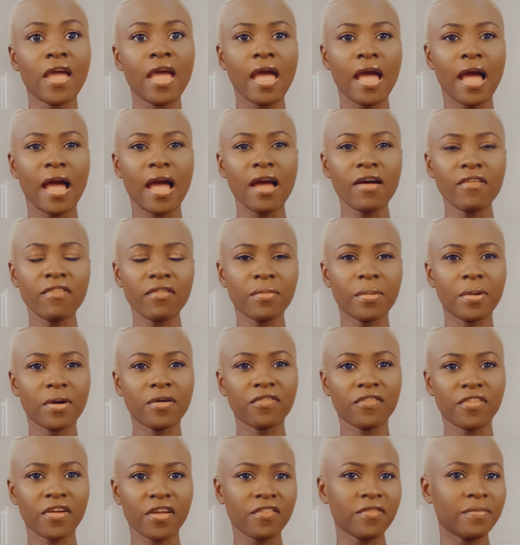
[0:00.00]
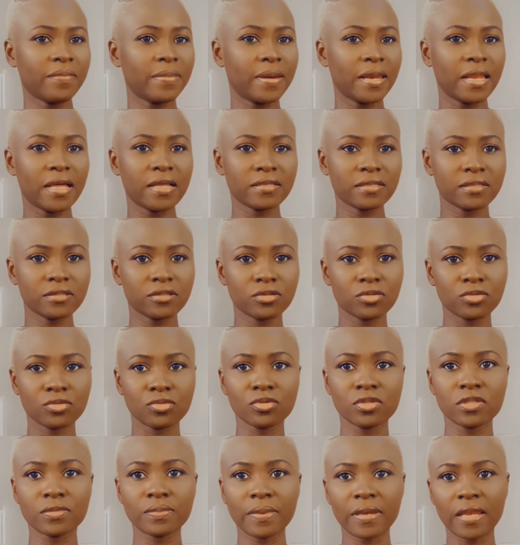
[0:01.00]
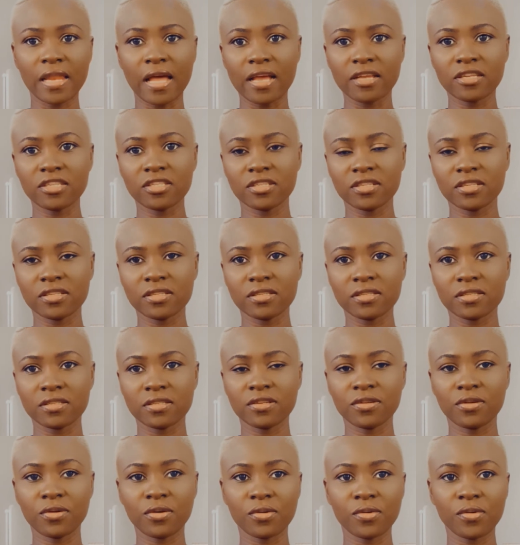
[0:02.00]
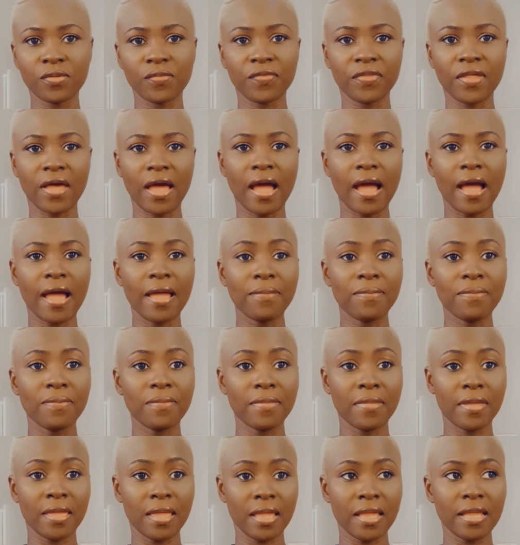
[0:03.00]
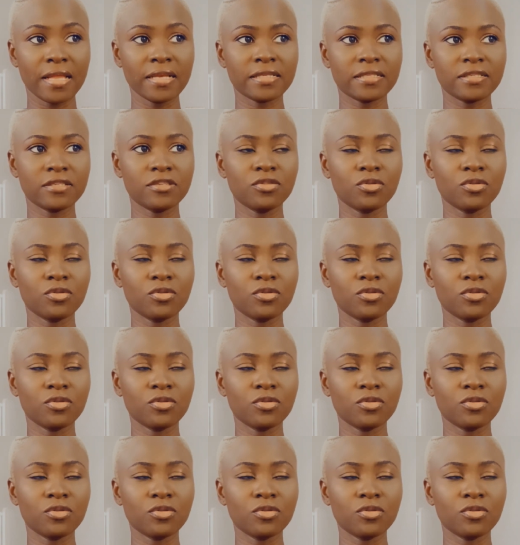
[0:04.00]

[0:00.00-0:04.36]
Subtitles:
I have about 5 plus 2 splashes, you know, that I made.